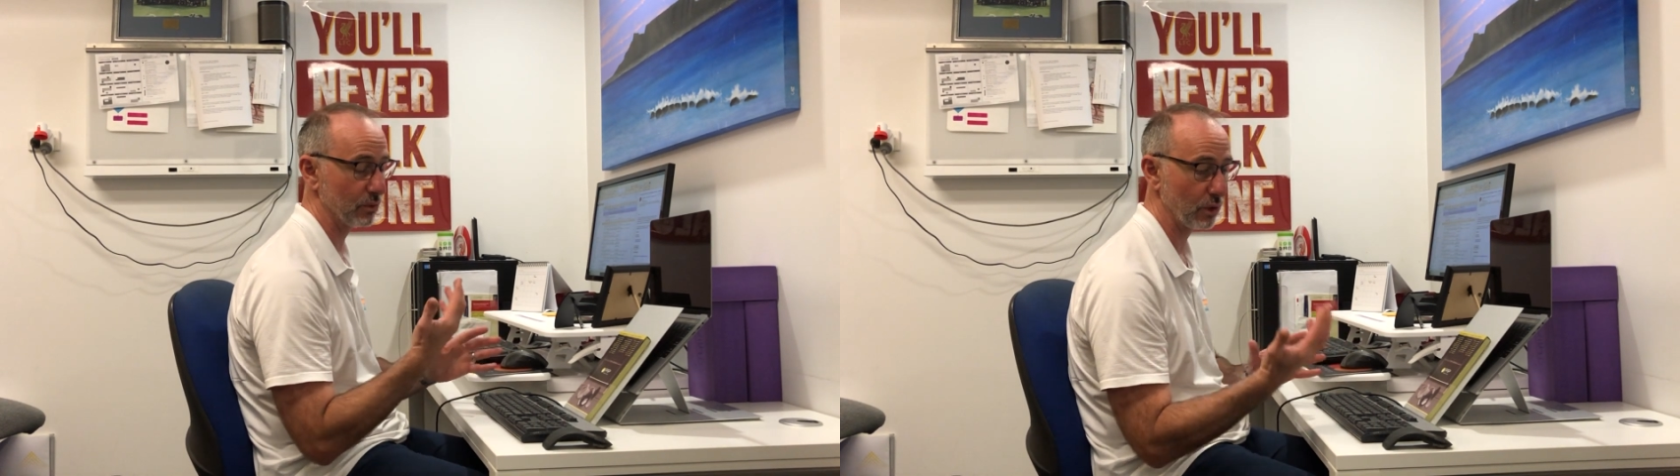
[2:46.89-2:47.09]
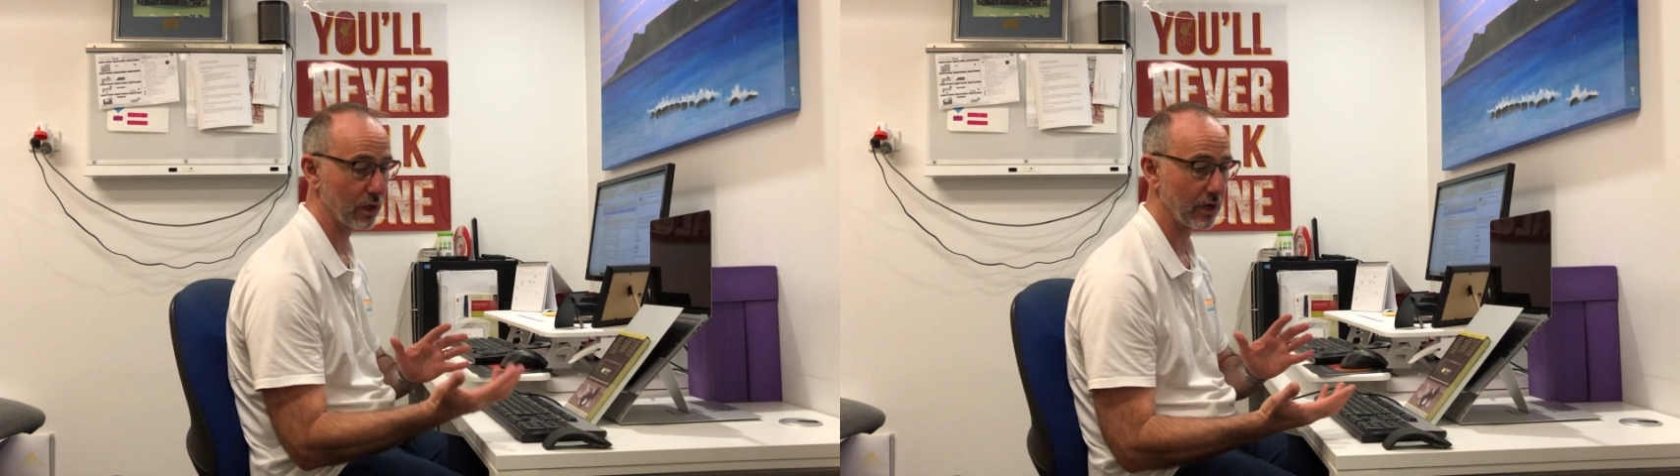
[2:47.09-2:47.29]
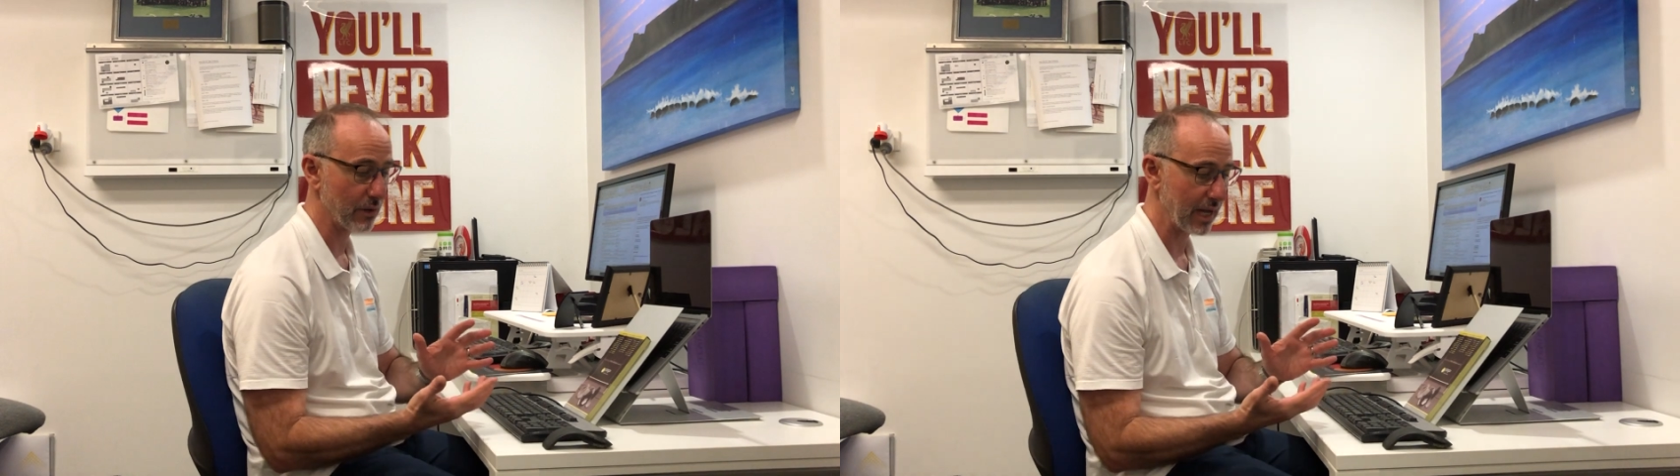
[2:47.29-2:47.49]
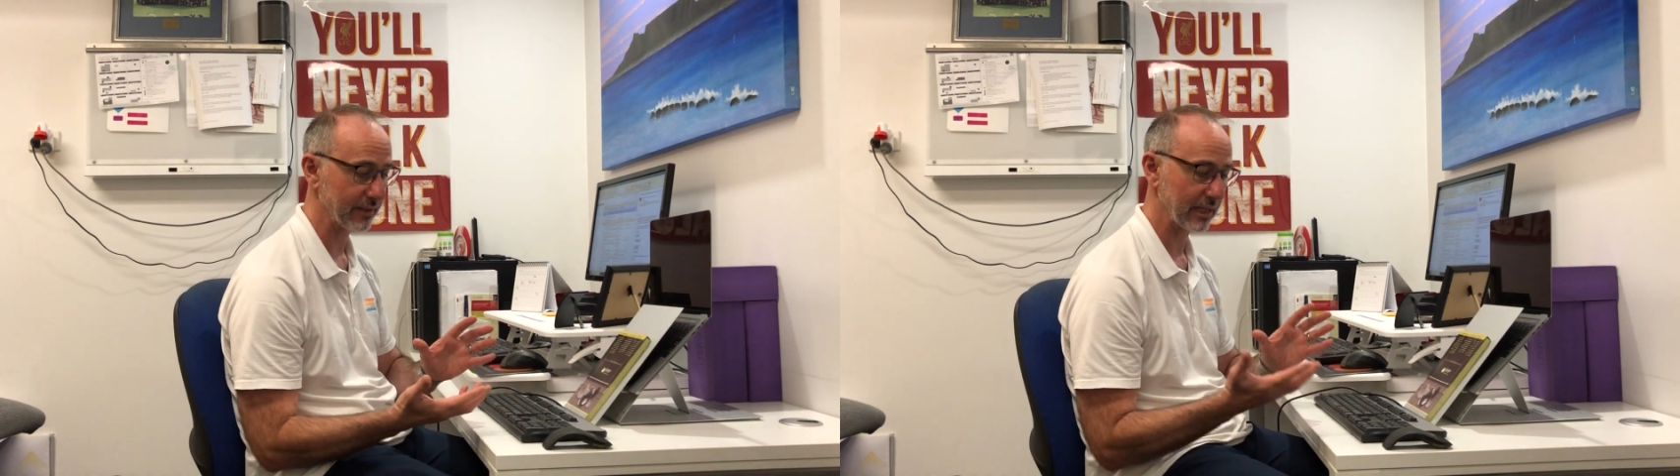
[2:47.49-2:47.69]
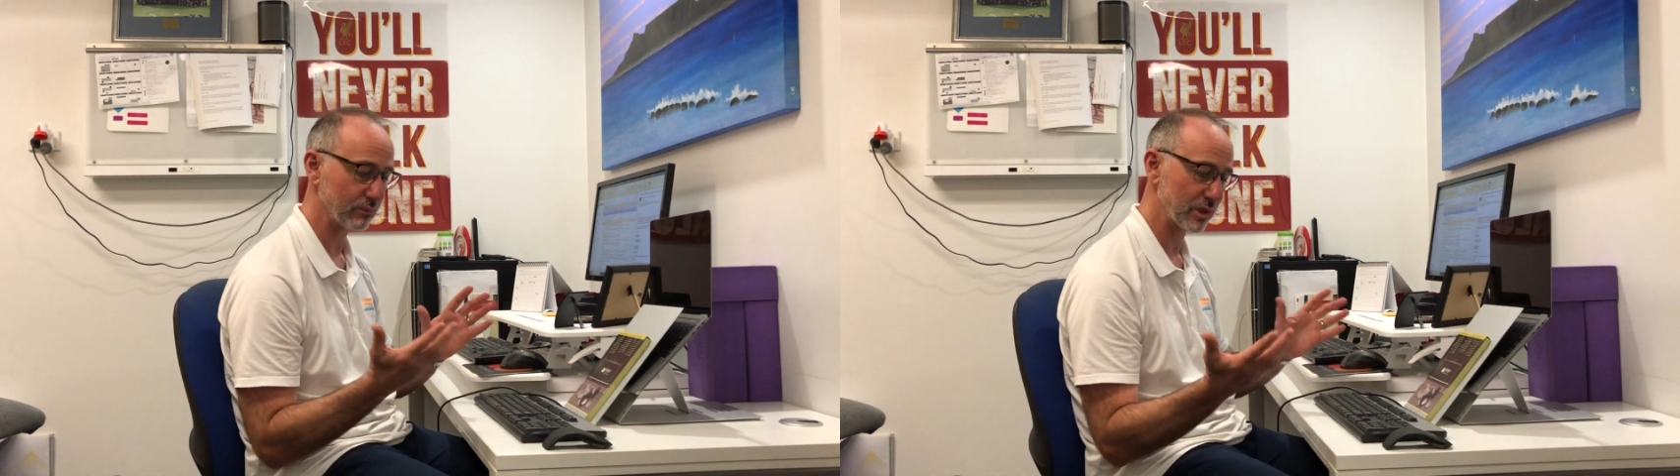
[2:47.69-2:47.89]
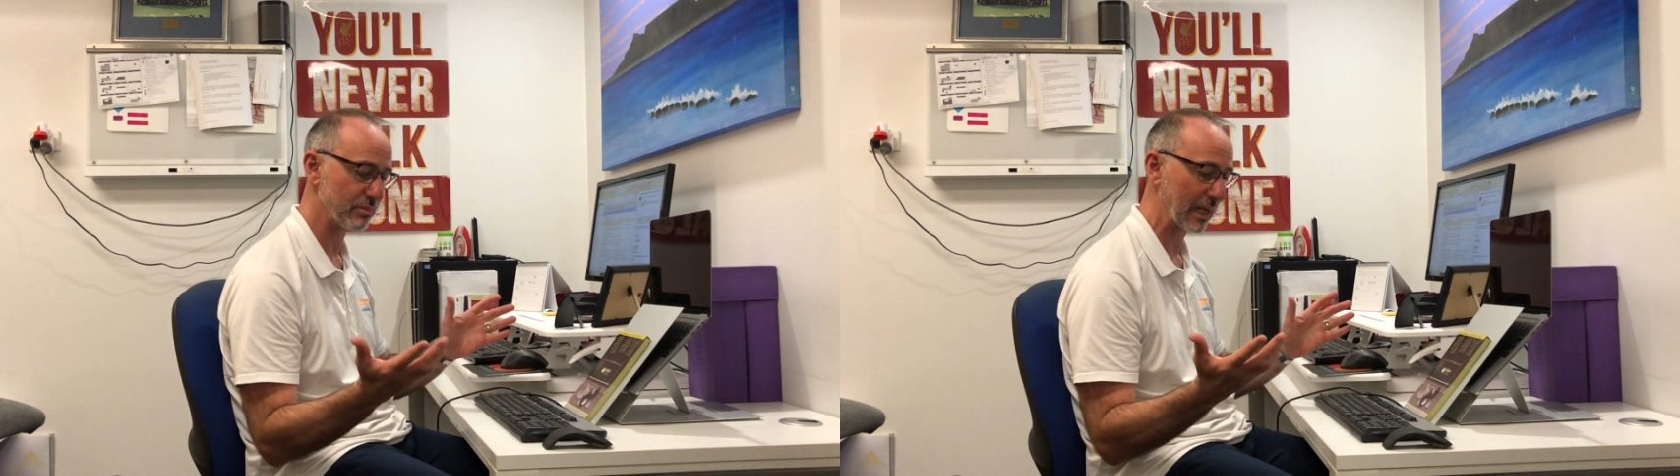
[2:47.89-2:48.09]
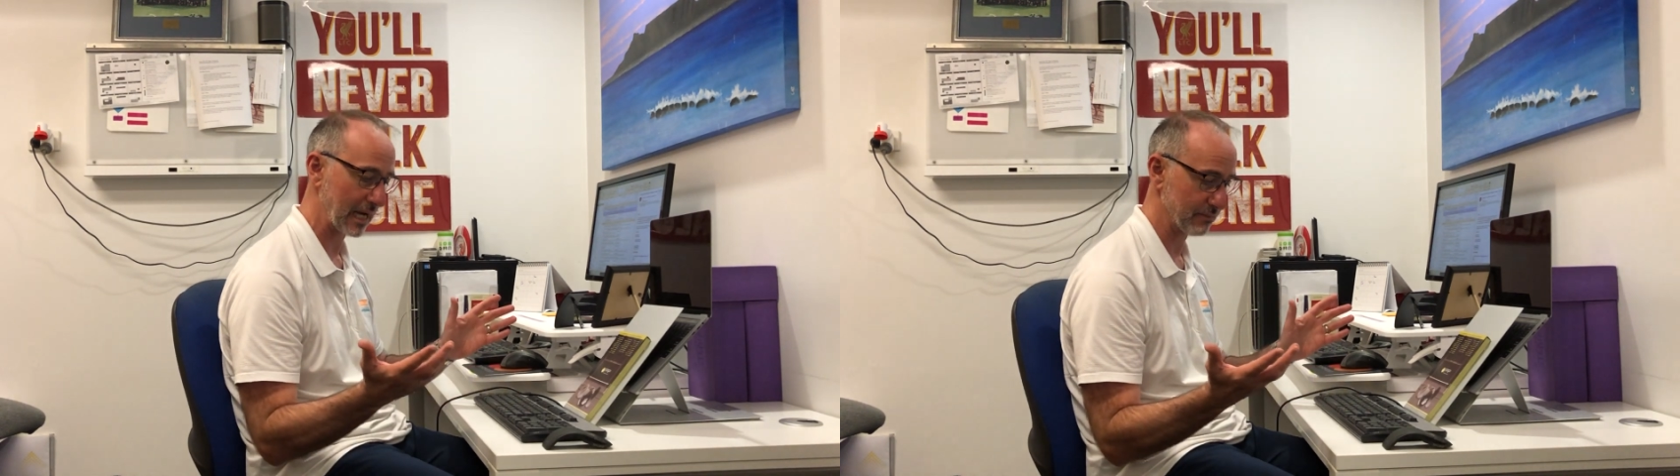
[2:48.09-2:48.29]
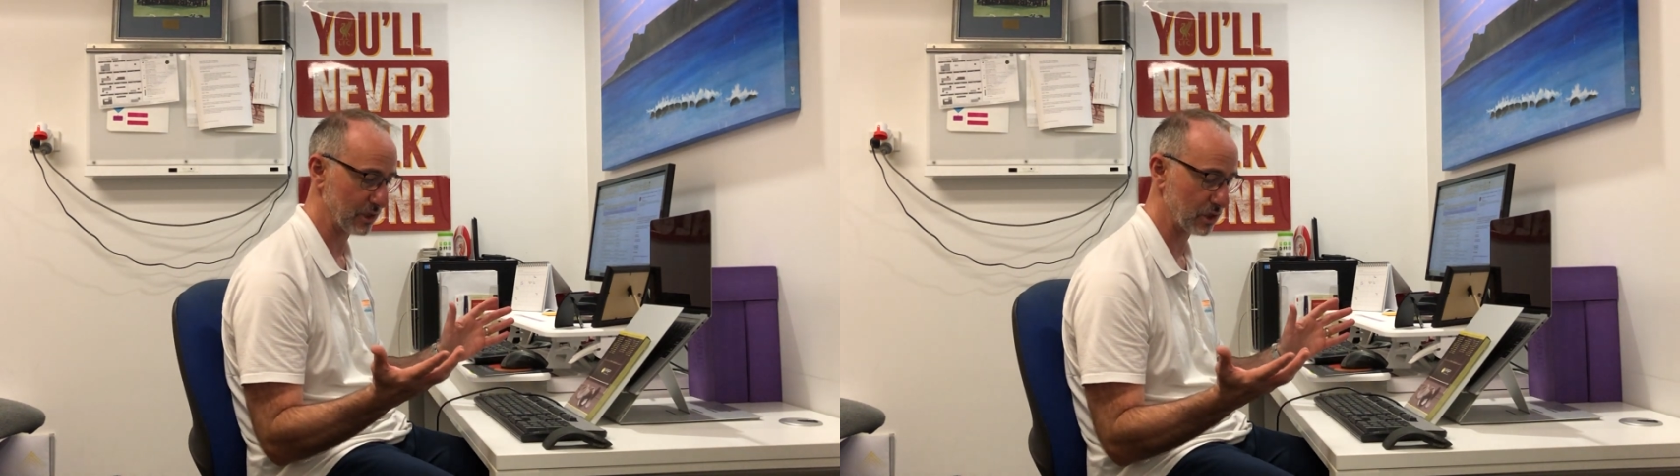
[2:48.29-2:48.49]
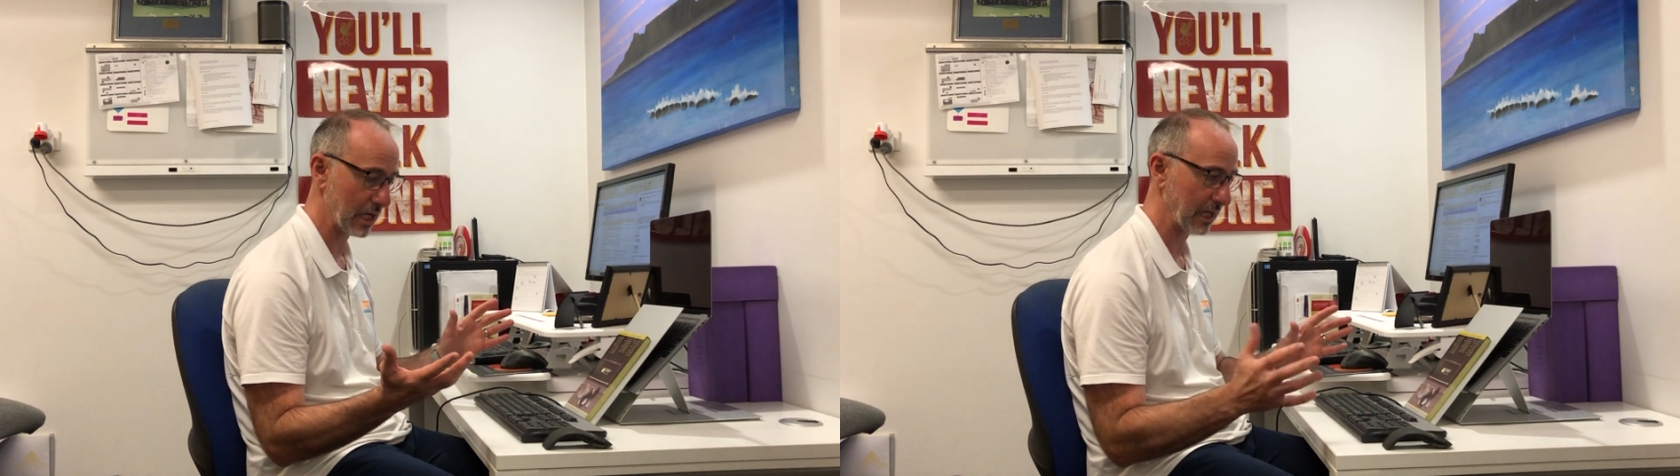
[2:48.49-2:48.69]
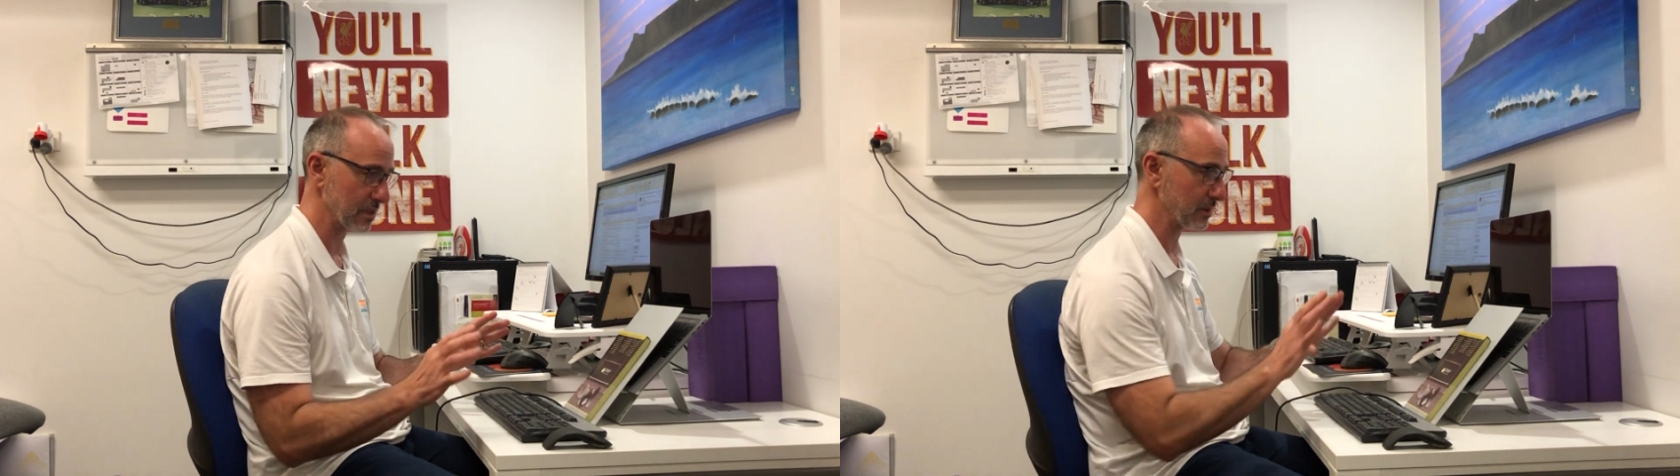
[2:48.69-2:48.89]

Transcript: work around that, which becomes a challenge.